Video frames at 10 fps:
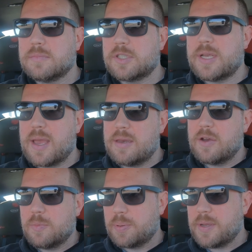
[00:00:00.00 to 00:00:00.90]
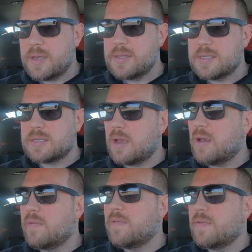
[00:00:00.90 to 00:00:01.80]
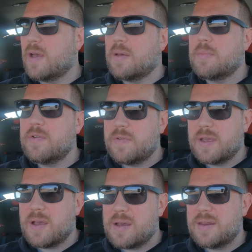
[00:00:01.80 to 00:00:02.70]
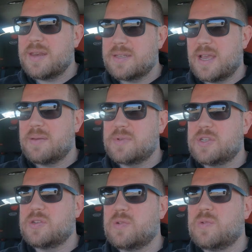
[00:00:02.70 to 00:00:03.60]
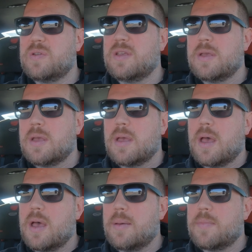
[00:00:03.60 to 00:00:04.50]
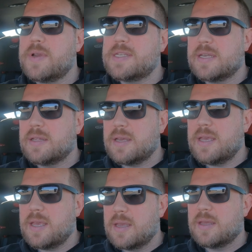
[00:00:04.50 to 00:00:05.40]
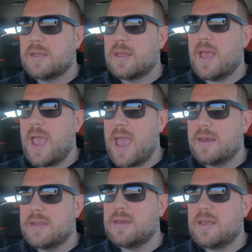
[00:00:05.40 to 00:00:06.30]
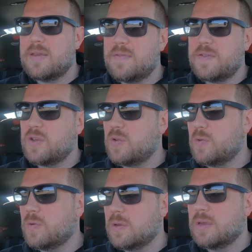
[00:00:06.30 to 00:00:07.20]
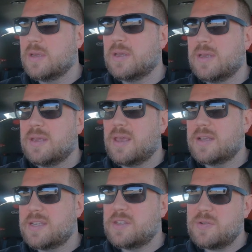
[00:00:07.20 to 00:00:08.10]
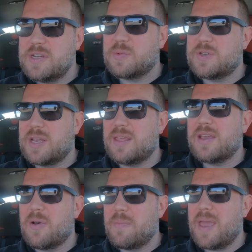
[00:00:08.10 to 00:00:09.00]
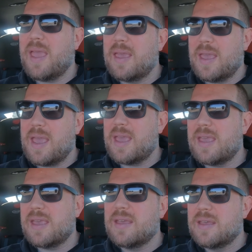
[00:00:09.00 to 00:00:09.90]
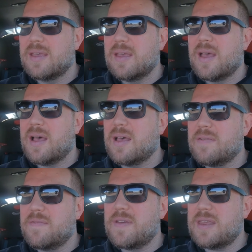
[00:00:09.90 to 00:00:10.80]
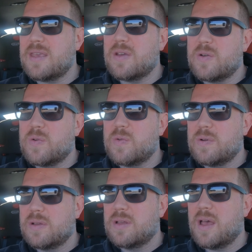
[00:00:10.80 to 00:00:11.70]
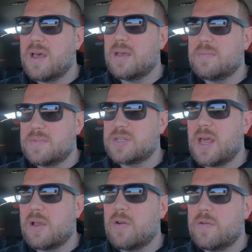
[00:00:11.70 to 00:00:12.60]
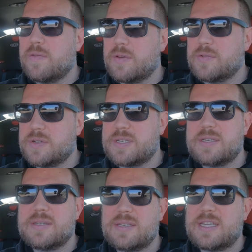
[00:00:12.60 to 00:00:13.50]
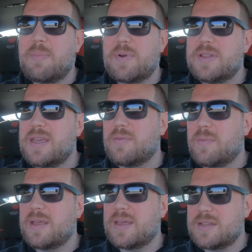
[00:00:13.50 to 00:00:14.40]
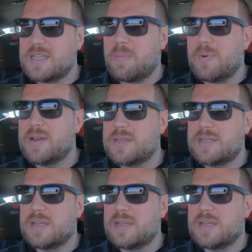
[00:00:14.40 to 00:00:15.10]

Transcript: So yeah, no plans of moving on anytime soon. Recently added a few accessories, which I think I'll make a video just kind of going over those separately and make that a separate